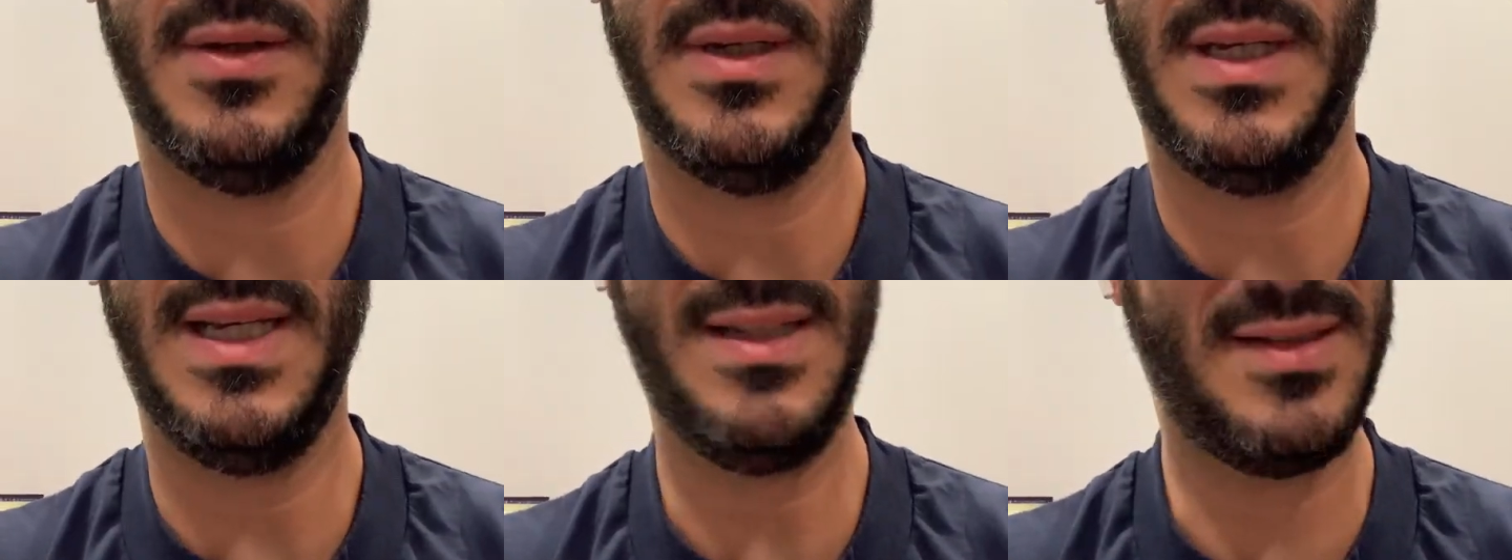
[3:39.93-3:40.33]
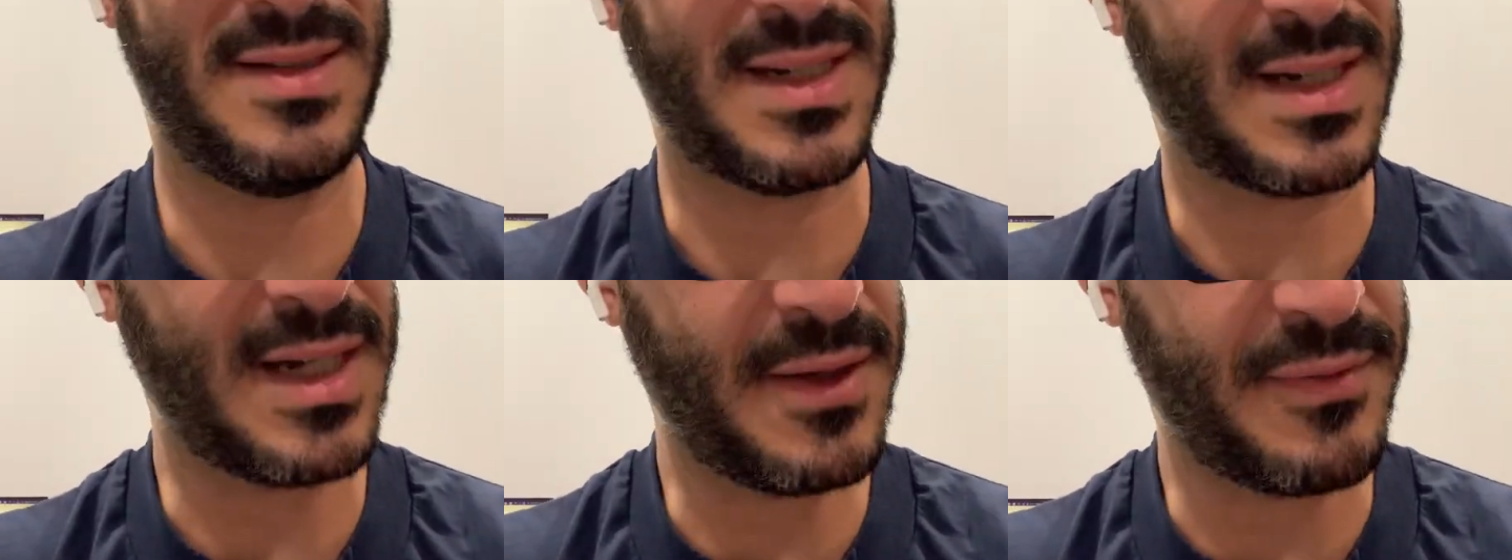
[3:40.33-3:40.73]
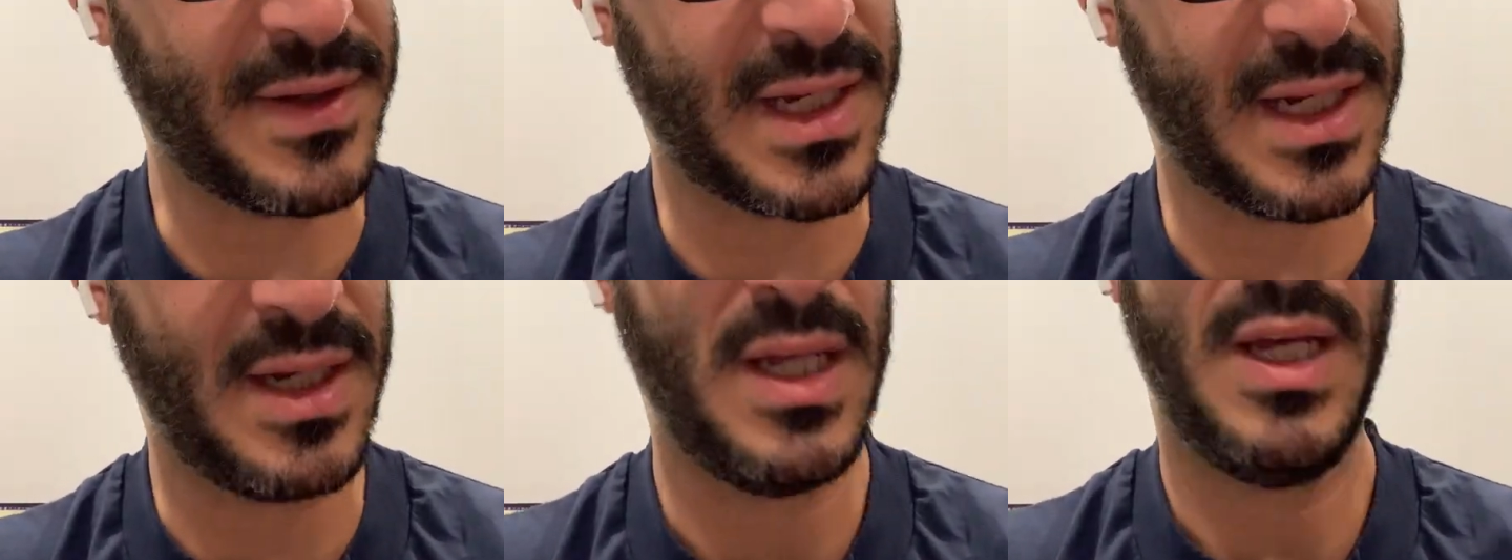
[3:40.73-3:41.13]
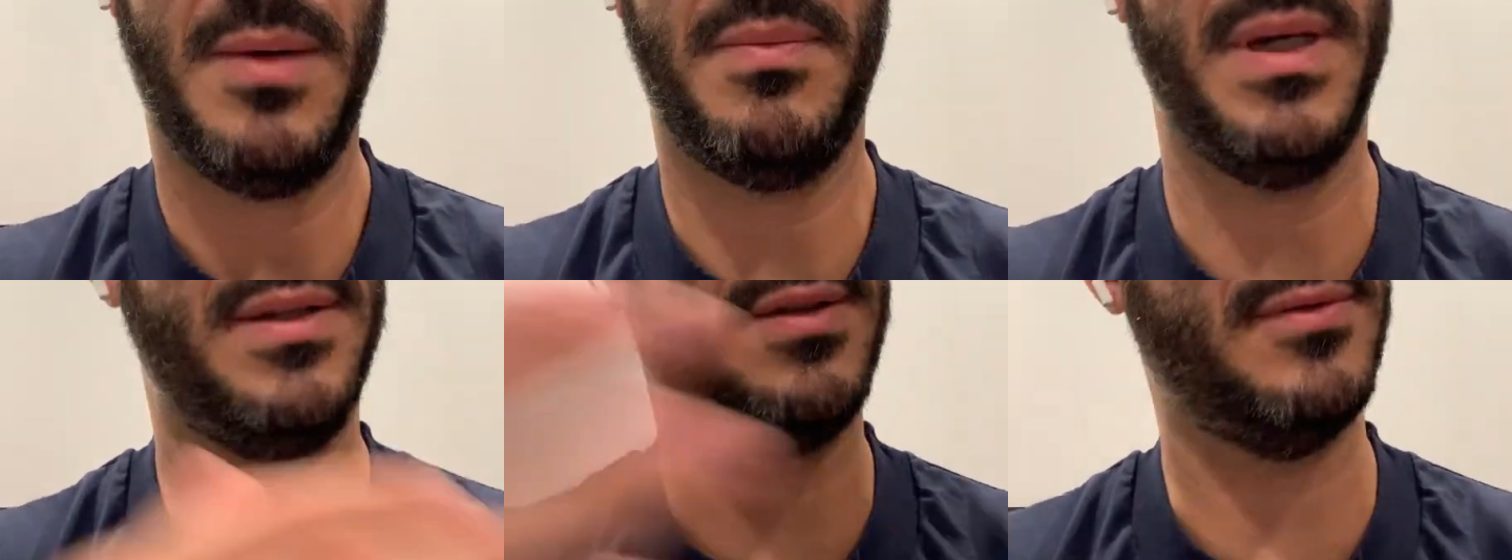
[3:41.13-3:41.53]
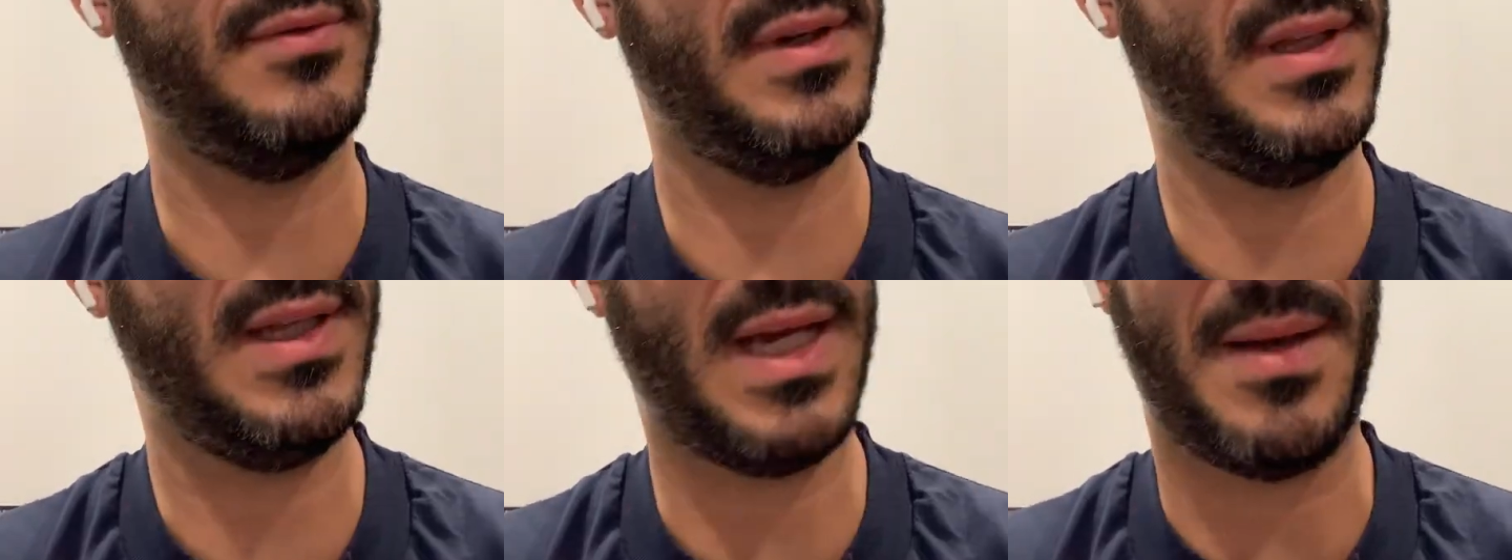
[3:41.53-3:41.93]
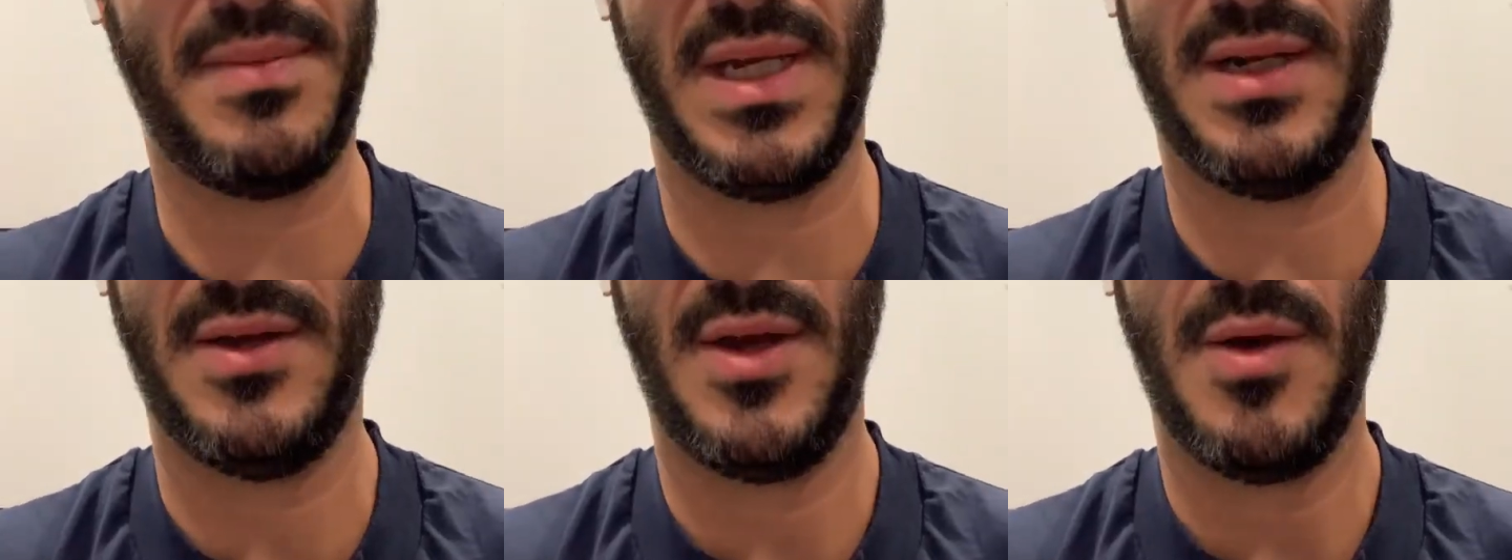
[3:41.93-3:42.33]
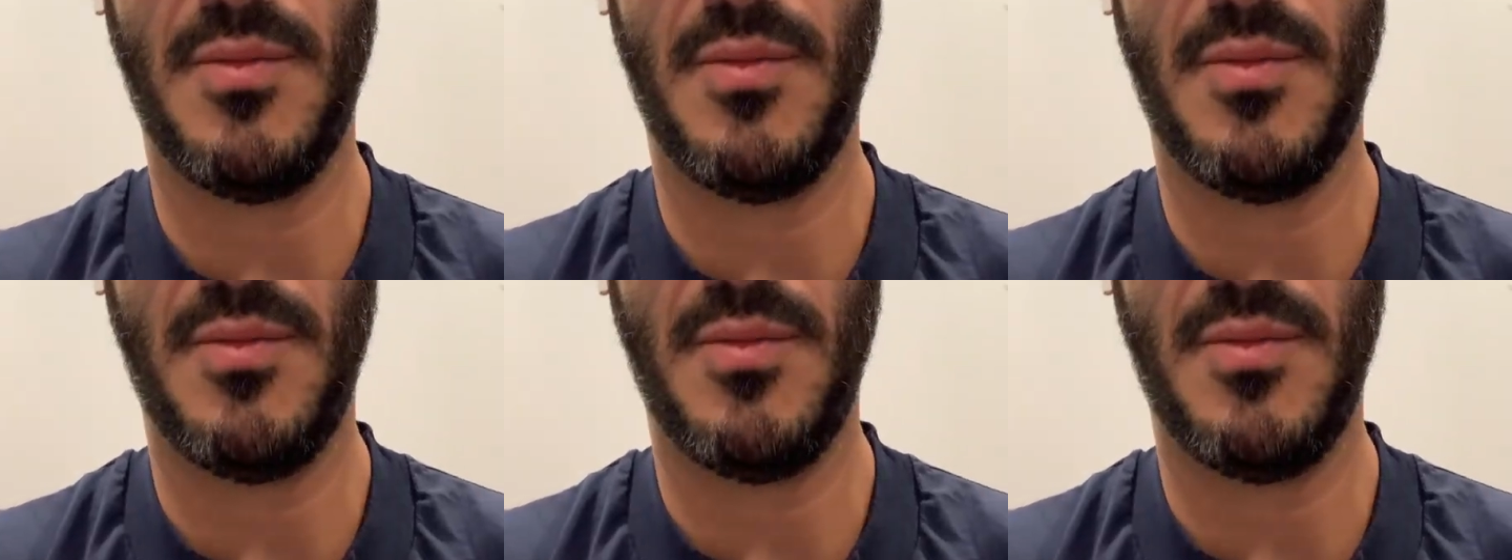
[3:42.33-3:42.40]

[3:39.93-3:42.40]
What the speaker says: It's significant, but is it really, I mean,